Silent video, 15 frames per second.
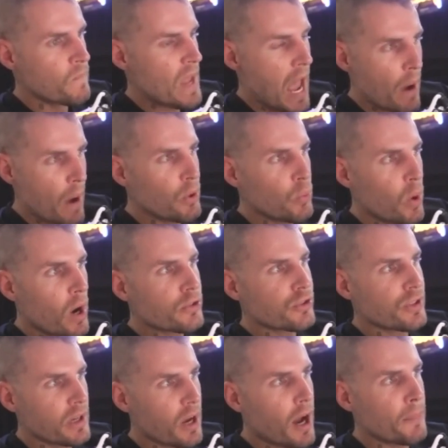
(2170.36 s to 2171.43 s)
would watch
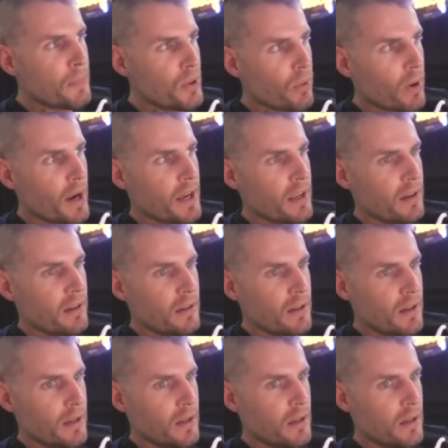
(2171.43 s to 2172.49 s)
the copywriting
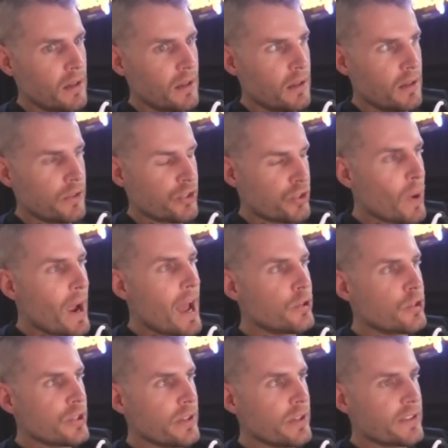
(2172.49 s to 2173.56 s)

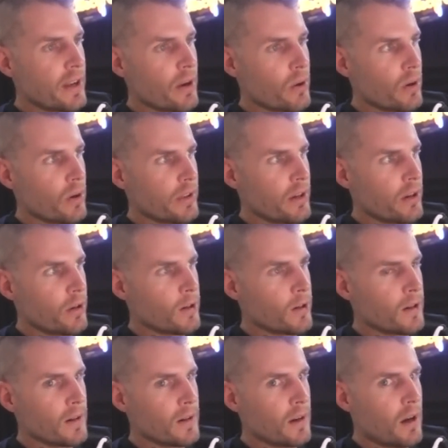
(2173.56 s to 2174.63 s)
strategies that
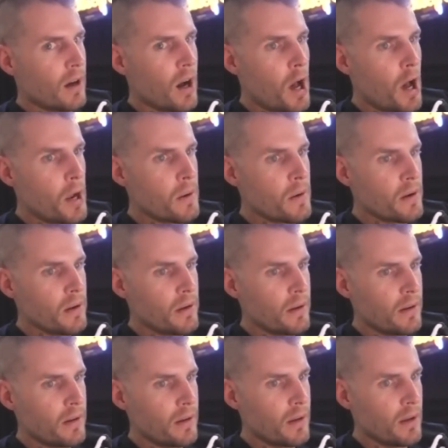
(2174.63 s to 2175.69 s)
are on
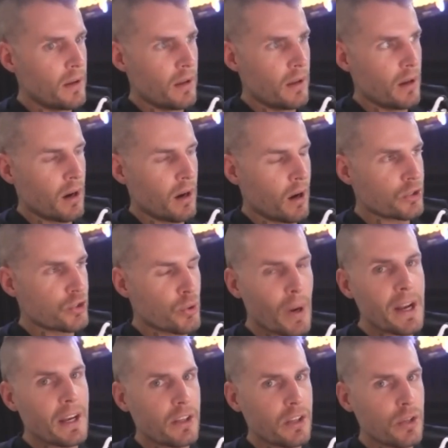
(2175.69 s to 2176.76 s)
our
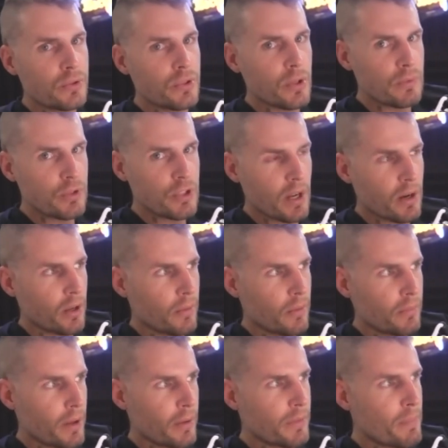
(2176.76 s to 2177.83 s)
training YouTube channel,
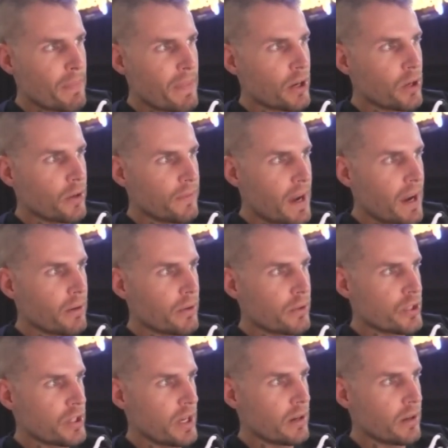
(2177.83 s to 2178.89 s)
the Becker of HYROS
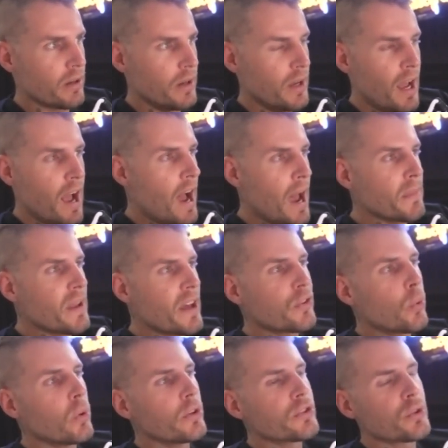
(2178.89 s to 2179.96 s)
channel. I'm not
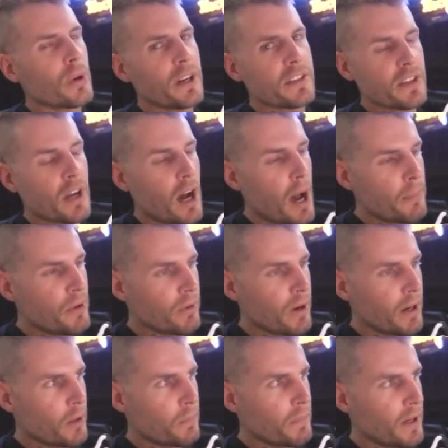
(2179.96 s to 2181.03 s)
the world's greatest
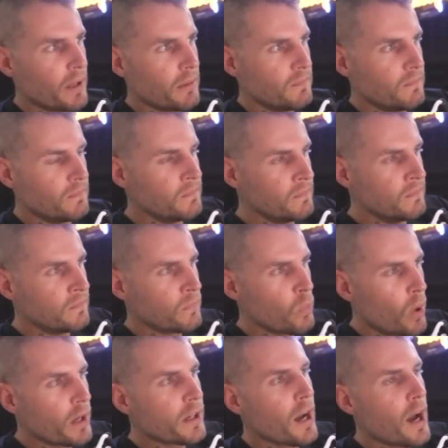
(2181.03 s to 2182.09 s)
copywriter, but
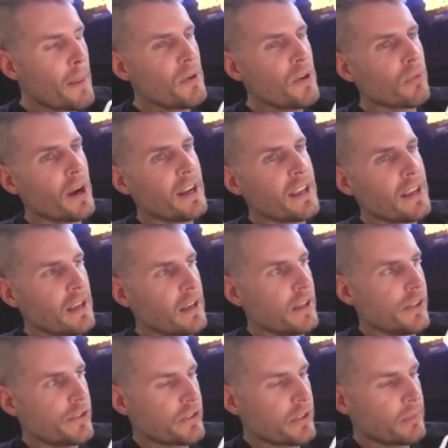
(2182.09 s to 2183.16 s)
what copywriting
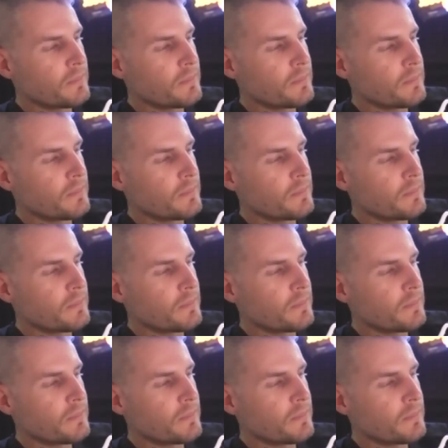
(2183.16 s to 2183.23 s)
is